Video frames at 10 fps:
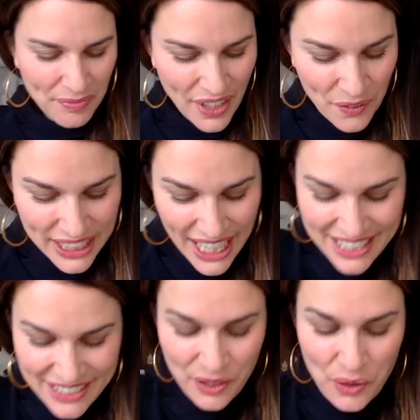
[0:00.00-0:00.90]
okay,
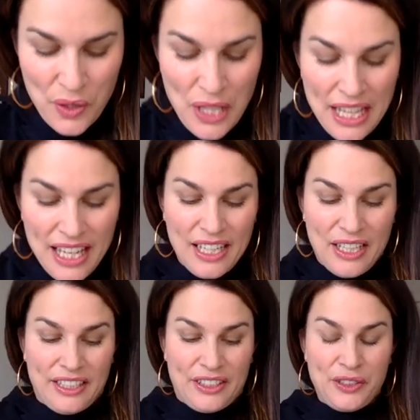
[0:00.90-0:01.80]
so,
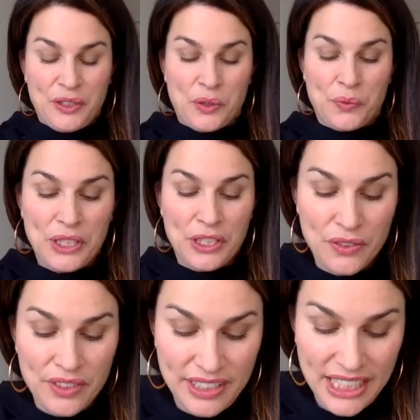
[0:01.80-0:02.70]
you know, we
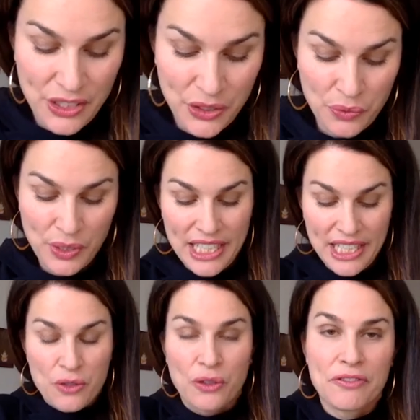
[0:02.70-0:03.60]
don't need to really
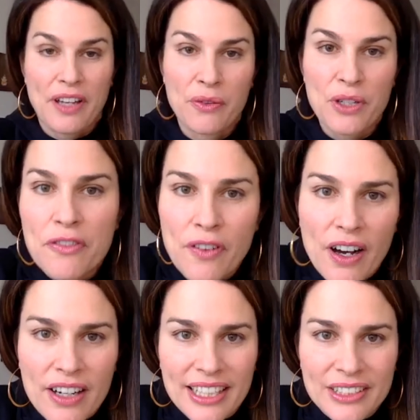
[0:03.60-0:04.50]
look very
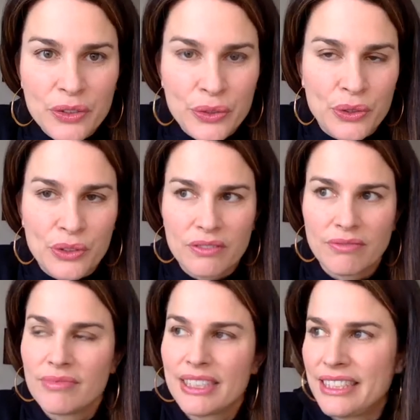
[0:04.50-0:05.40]
far to
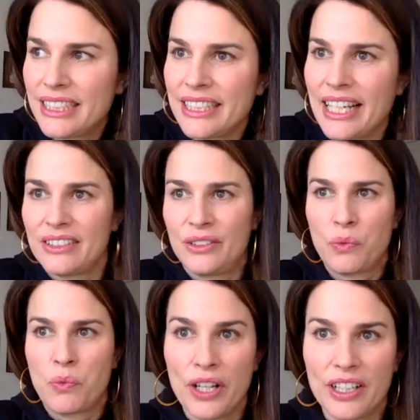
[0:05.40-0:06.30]
see that the
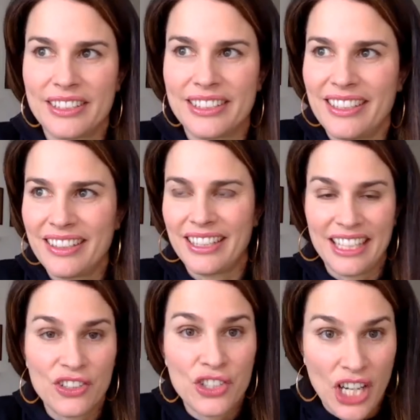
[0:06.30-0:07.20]
world
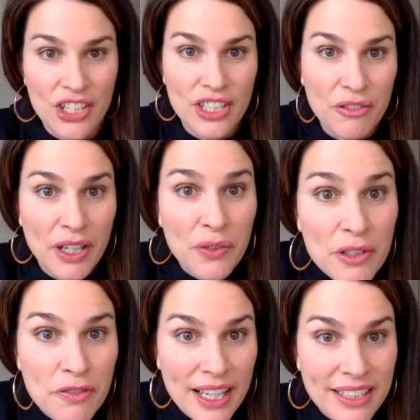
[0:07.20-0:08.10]
is changing very
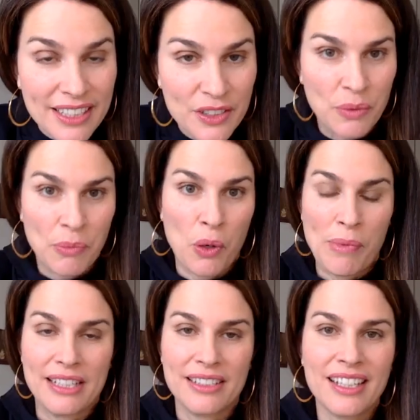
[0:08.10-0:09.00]
fast at the
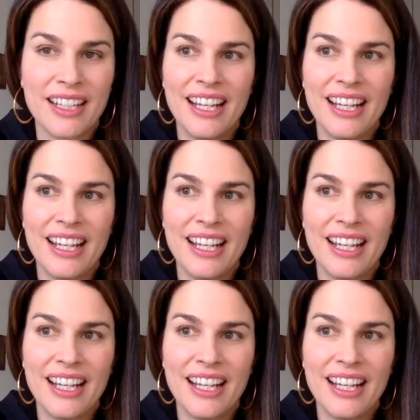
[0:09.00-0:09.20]
moment.